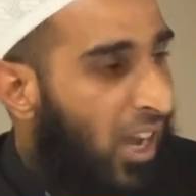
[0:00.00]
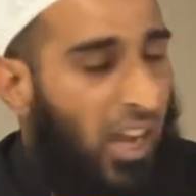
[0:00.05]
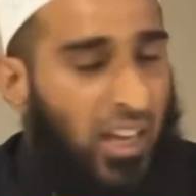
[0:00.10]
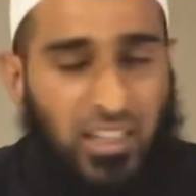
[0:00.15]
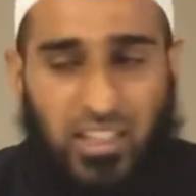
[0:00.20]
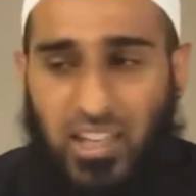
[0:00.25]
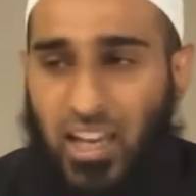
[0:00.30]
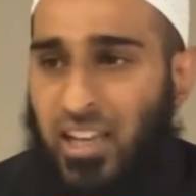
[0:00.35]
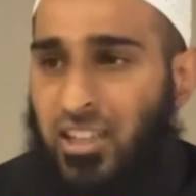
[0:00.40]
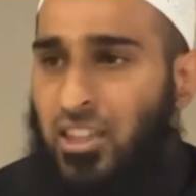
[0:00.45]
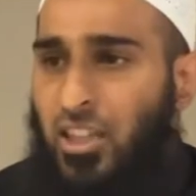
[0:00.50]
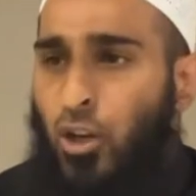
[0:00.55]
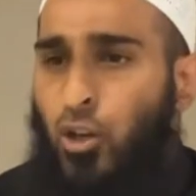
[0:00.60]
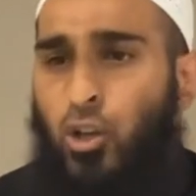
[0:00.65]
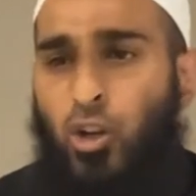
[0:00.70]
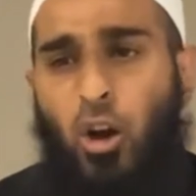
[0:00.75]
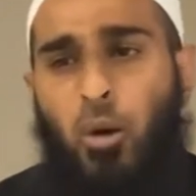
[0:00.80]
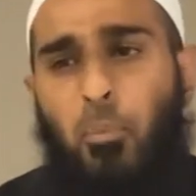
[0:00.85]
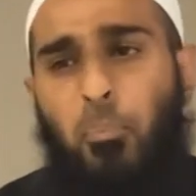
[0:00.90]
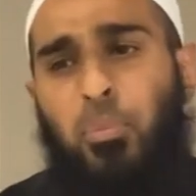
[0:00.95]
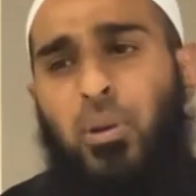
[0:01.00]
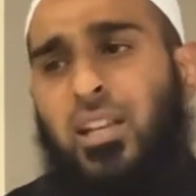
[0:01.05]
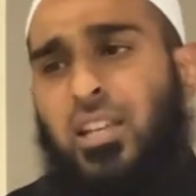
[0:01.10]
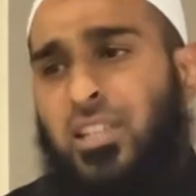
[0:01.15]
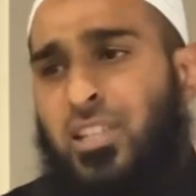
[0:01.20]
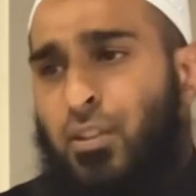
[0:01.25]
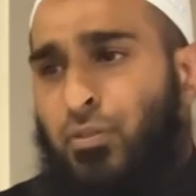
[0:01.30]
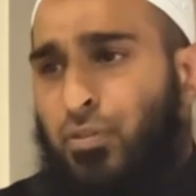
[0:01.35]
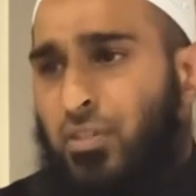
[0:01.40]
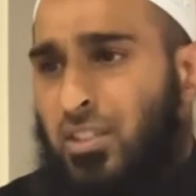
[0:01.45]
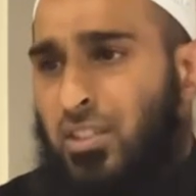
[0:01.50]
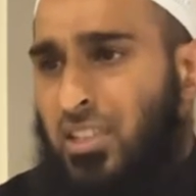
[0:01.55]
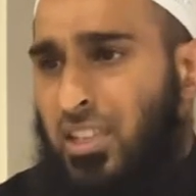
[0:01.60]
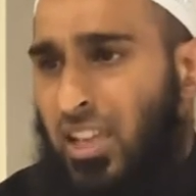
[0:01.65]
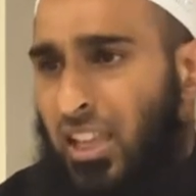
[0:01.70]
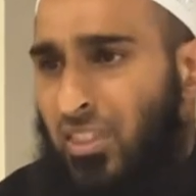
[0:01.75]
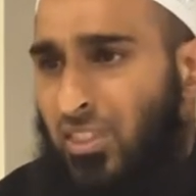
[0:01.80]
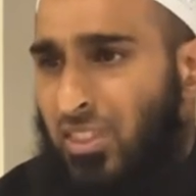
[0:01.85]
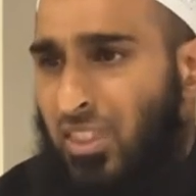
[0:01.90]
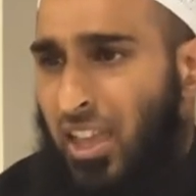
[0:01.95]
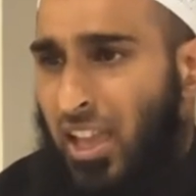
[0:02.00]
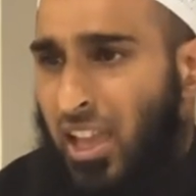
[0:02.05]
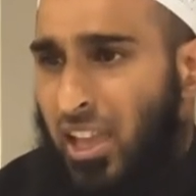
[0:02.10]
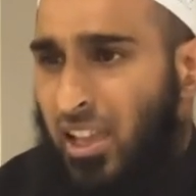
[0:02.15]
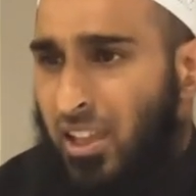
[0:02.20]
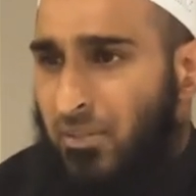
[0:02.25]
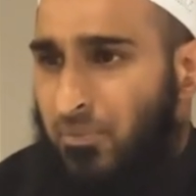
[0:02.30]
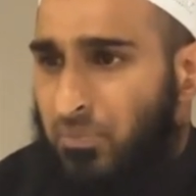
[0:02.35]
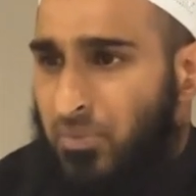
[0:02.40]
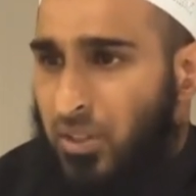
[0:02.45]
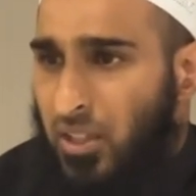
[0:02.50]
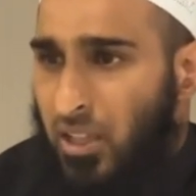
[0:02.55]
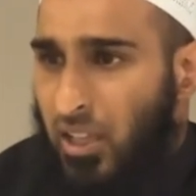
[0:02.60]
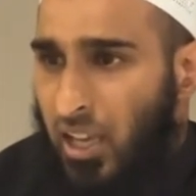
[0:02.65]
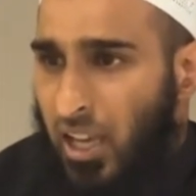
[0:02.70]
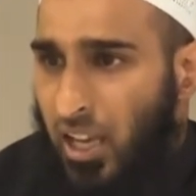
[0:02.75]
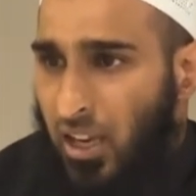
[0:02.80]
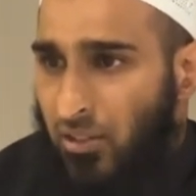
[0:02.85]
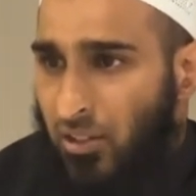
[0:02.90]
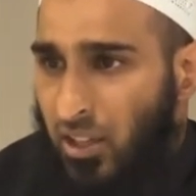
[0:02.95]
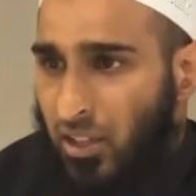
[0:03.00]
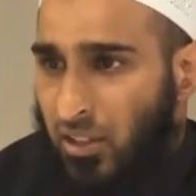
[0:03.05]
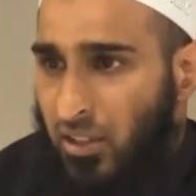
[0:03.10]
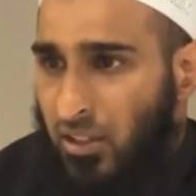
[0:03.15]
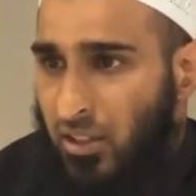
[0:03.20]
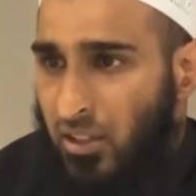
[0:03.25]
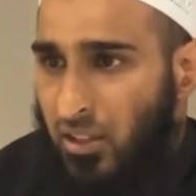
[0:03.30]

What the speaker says: and yet they are completely different in their hearing.